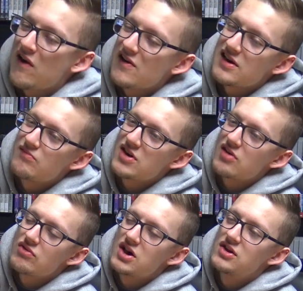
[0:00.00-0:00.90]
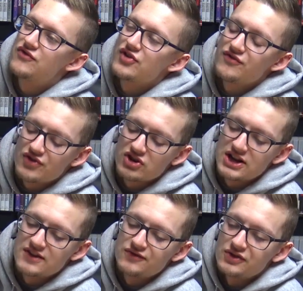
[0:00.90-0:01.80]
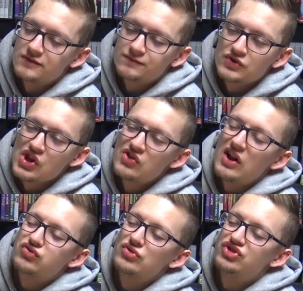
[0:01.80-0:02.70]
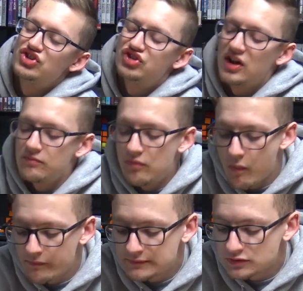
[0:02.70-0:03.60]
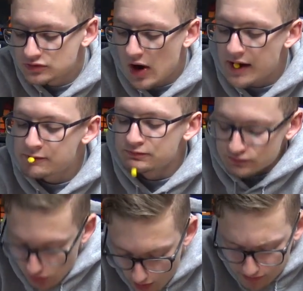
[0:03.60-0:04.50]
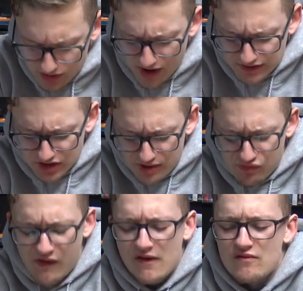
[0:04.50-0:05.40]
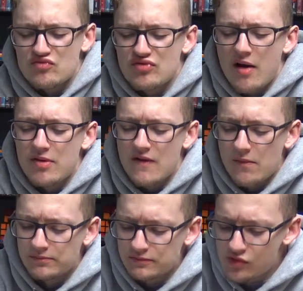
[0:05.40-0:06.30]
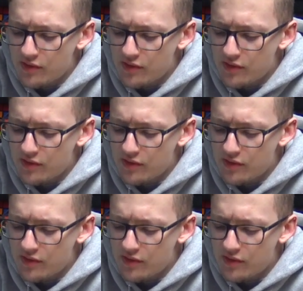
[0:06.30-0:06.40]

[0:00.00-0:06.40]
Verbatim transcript: I'm not ready for a full handful. That's what she said. Oh, God, I keep fucking dropping them.